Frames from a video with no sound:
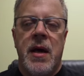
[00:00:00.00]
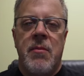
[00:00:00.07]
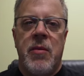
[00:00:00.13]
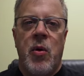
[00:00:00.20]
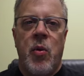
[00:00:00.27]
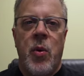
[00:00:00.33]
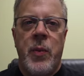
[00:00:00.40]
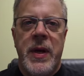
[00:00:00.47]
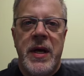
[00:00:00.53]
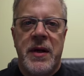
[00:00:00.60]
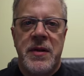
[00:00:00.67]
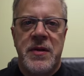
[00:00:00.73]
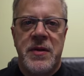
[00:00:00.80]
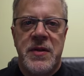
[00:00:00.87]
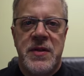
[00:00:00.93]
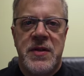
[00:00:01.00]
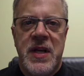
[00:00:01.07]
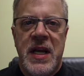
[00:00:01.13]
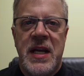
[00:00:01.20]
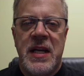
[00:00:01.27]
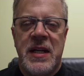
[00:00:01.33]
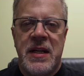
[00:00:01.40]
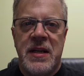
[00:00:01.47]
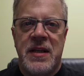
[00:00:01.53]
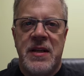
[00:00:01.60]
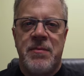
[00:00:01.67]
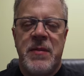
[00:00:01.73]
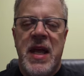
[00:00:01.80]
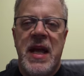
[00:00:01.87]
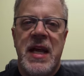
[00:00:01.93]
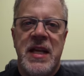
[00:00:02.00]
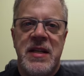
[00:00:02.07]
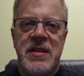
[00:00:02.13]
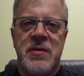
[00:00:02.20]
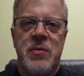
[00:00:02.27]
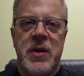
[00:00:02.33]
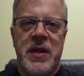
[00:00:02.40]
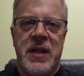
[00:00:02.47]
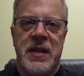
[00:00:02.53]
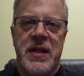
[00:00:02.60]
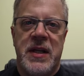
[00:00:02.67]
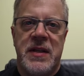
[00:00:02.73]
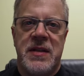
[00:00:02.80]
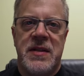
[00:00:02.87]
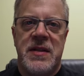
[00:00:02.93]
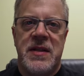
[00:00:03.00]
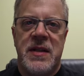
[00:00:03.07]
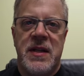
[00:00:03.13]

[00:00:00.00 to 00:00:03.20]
But when we understand his willingness